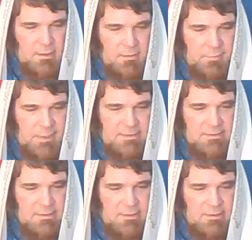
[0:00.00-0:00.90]

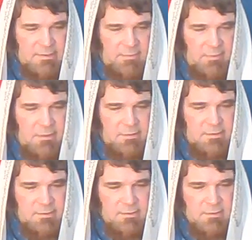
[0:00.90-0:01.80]
Bet, uh,
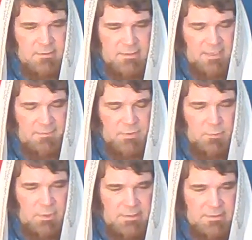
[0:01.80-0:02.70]
Timos, chapter
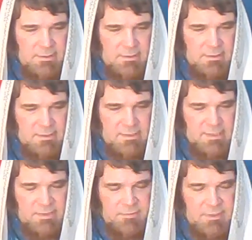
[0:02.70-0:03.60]
1,
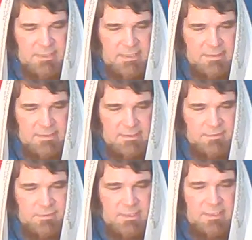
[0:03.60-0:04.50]
6 through 10, 6
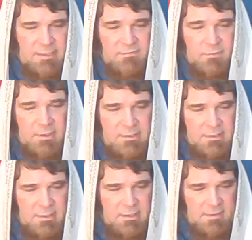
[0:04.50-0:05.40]
through 10 of 1,
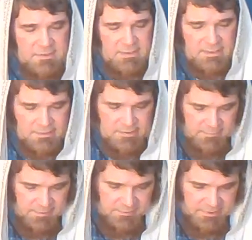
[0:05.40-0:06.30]
2
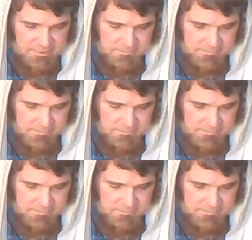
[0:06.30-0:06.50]
Timothy.